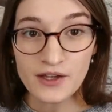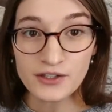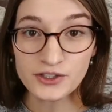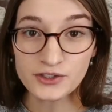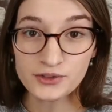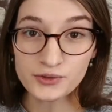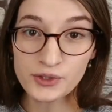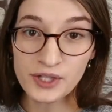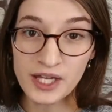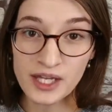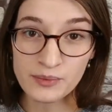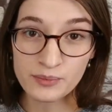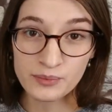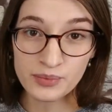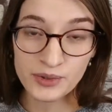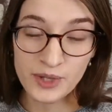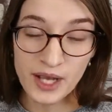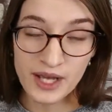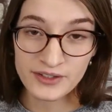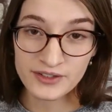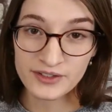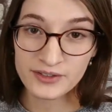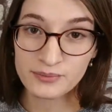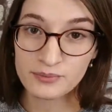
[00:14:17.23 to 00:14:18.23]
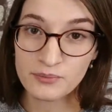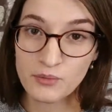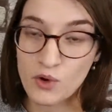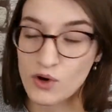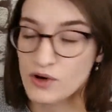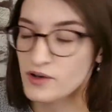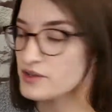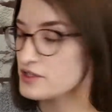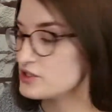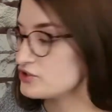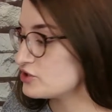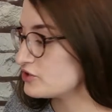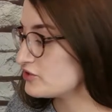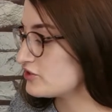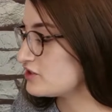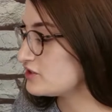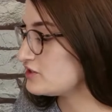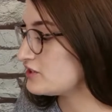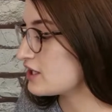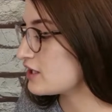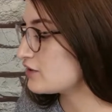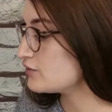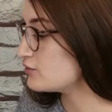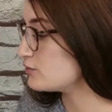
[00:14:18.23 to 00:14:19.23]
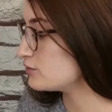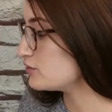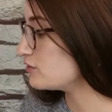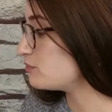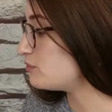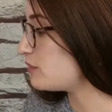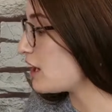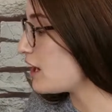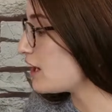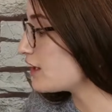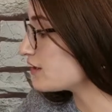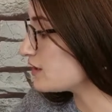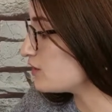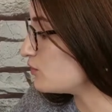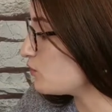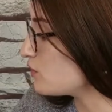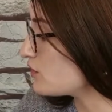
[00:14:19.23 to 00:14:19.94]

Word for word: You can press more than just the dinosaur's body.